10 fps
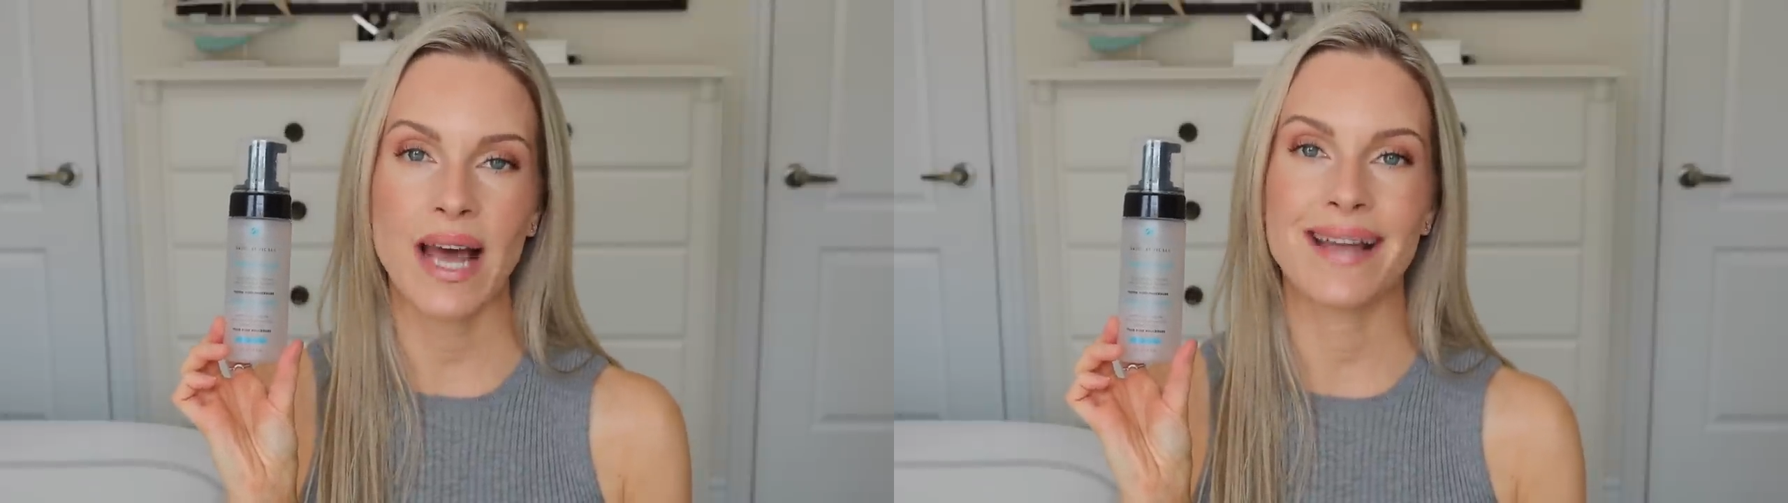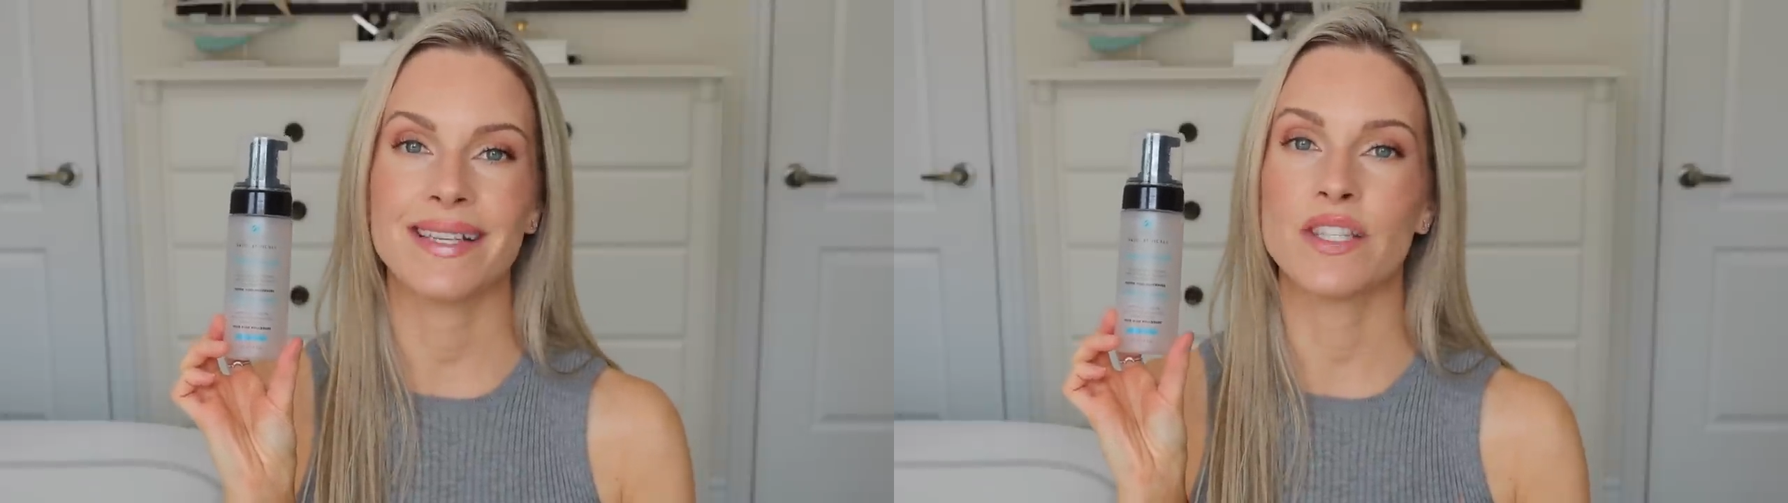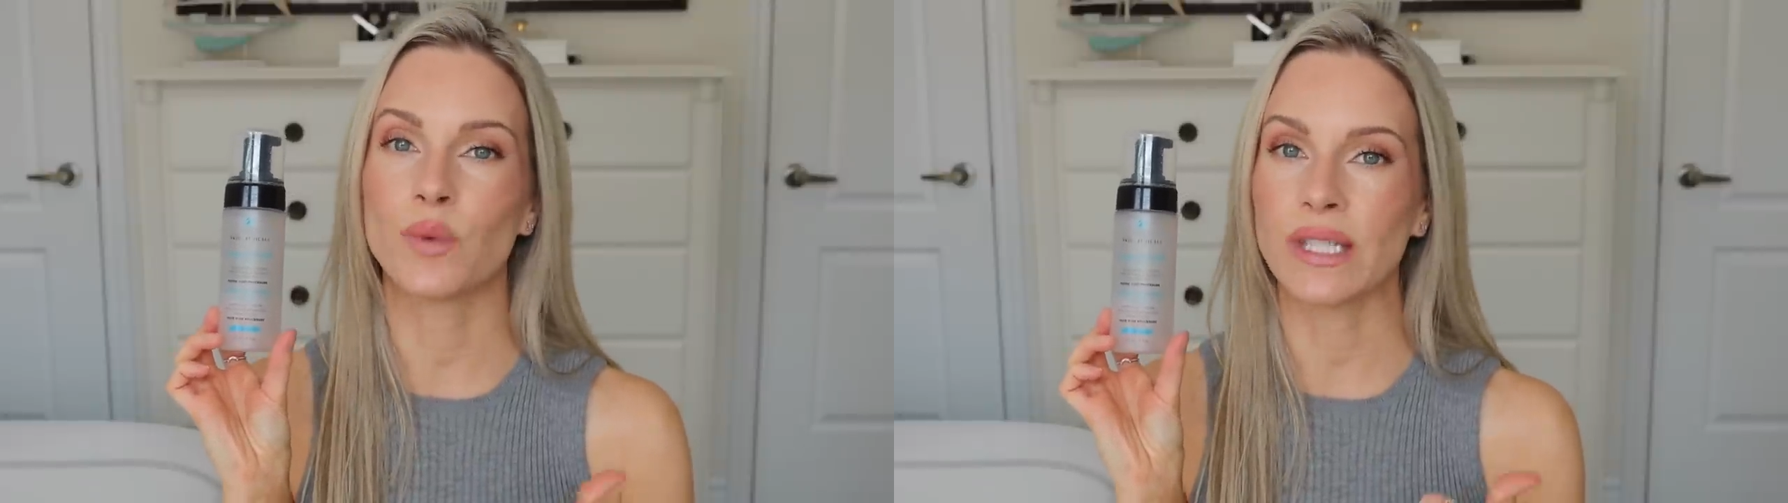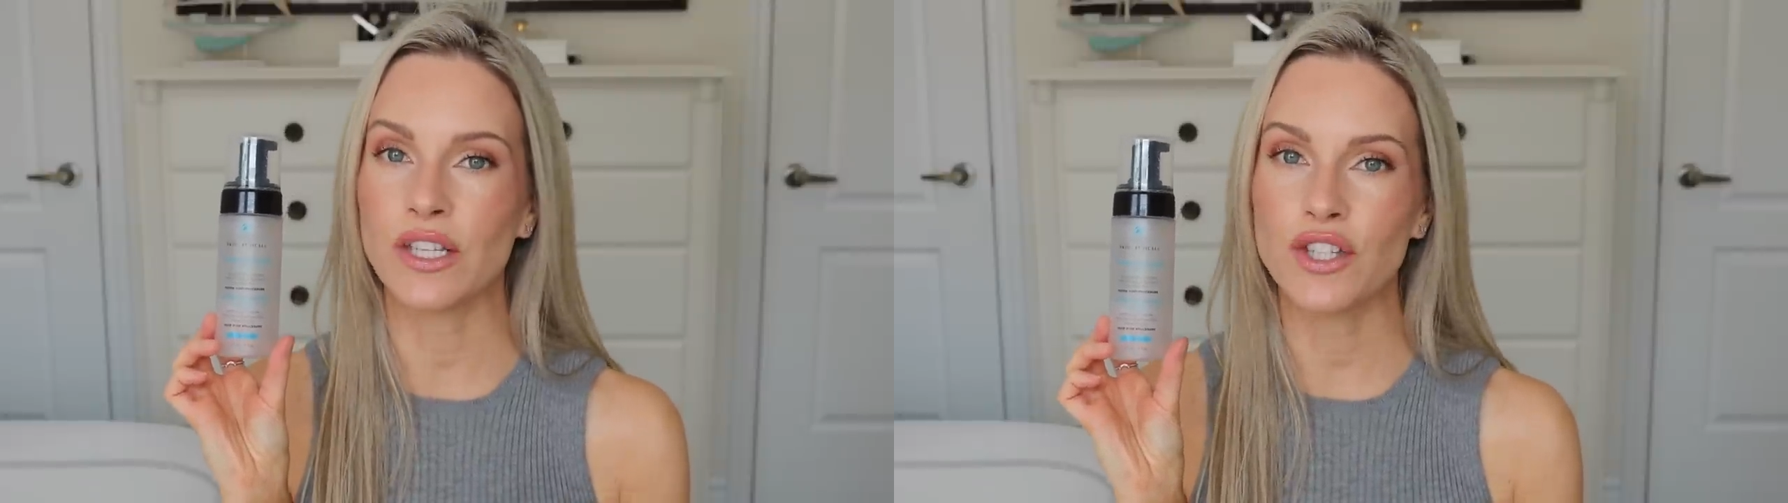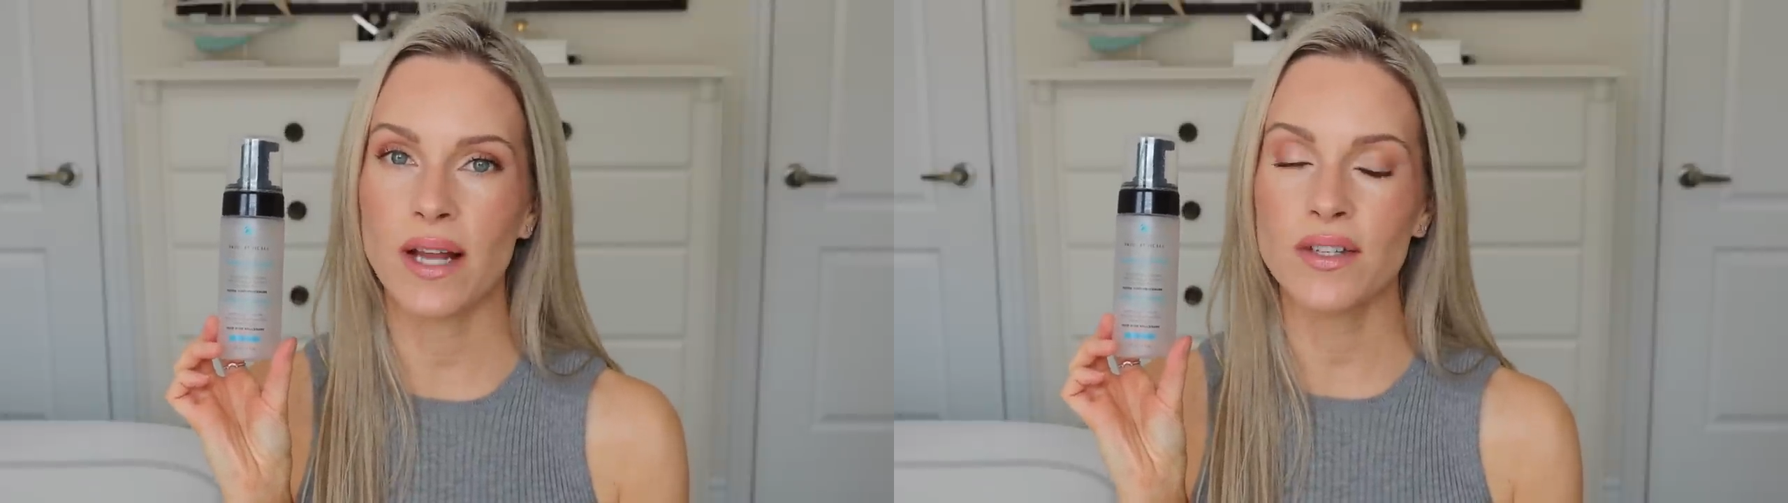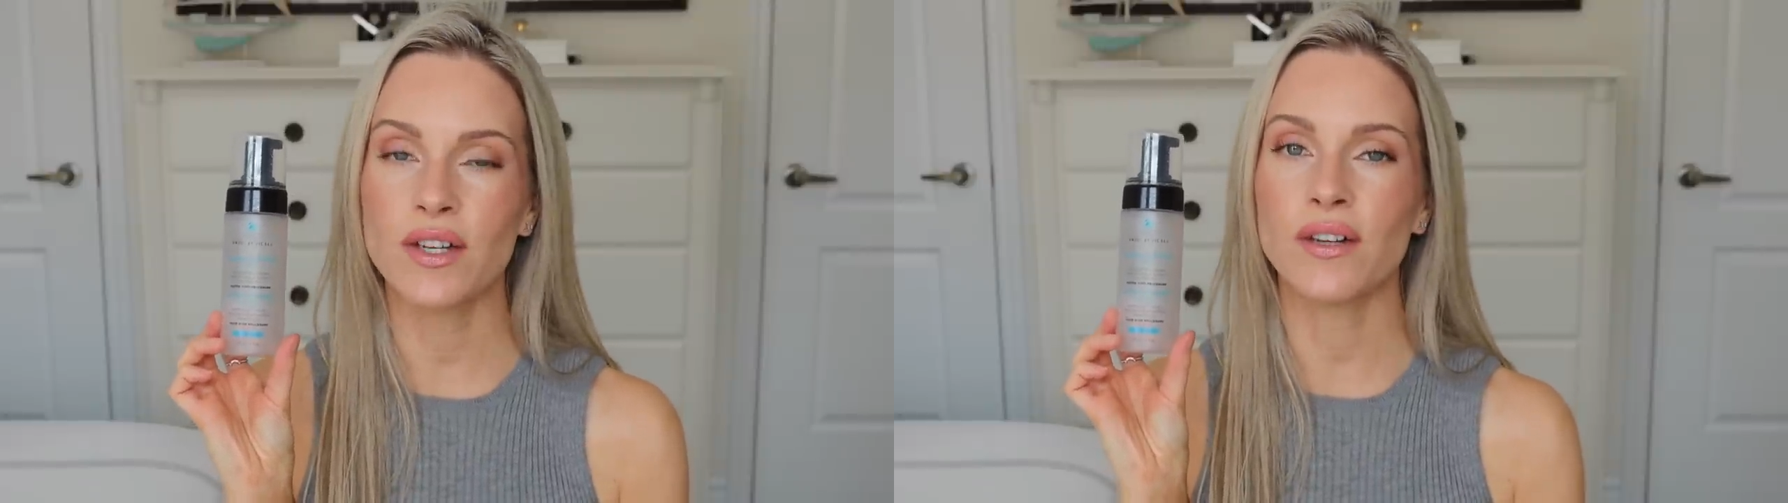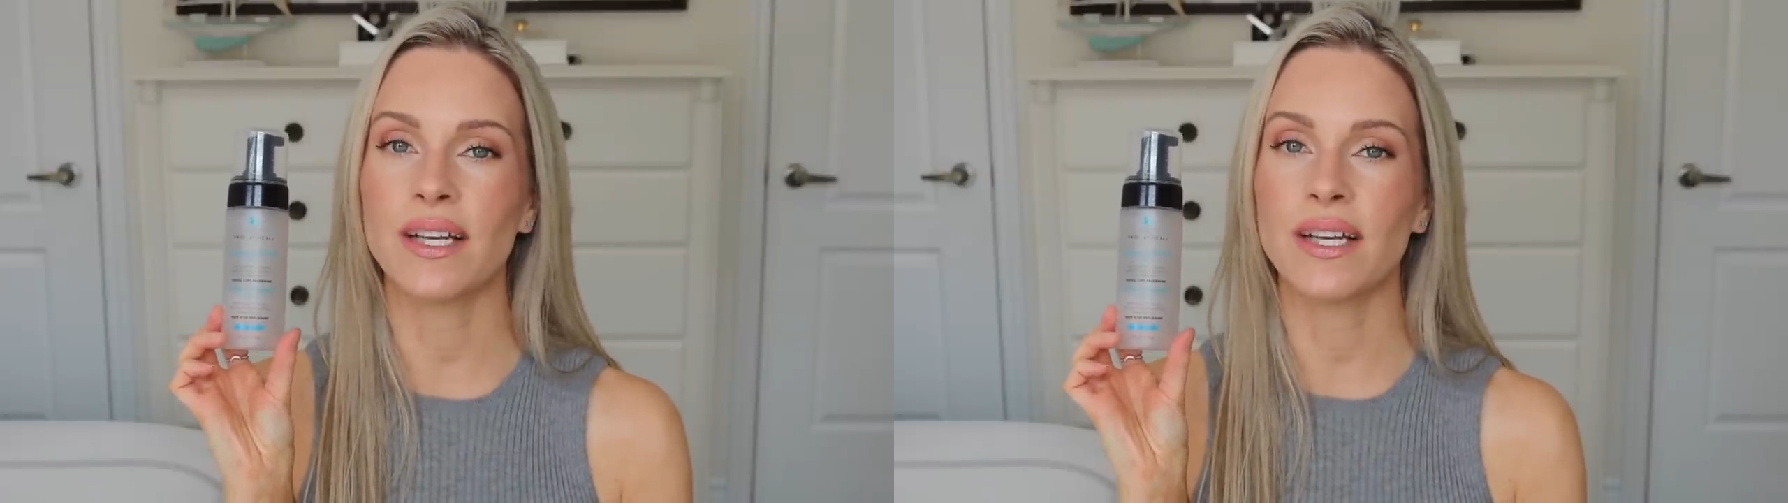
as it's really gentle,